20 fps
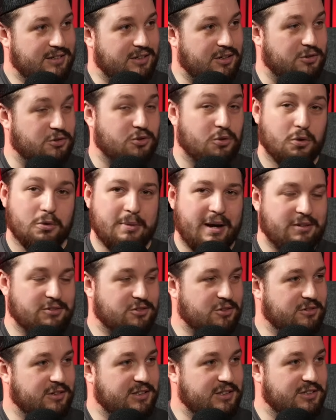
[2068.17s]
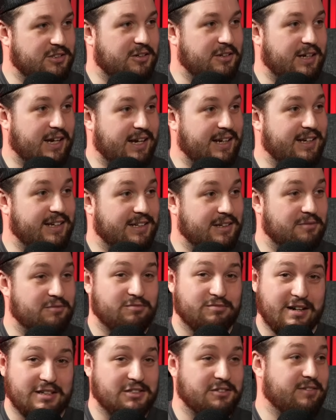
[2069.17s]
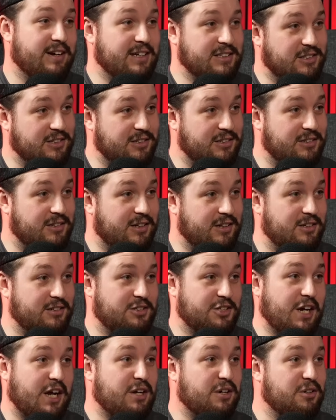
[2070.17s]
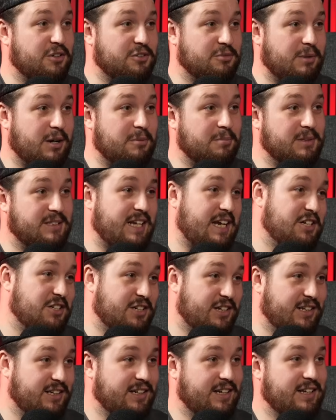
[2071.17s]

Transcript: Or Slaughterbound, sorry. So, yeah, he can resurrect a Jackal as well, potentially.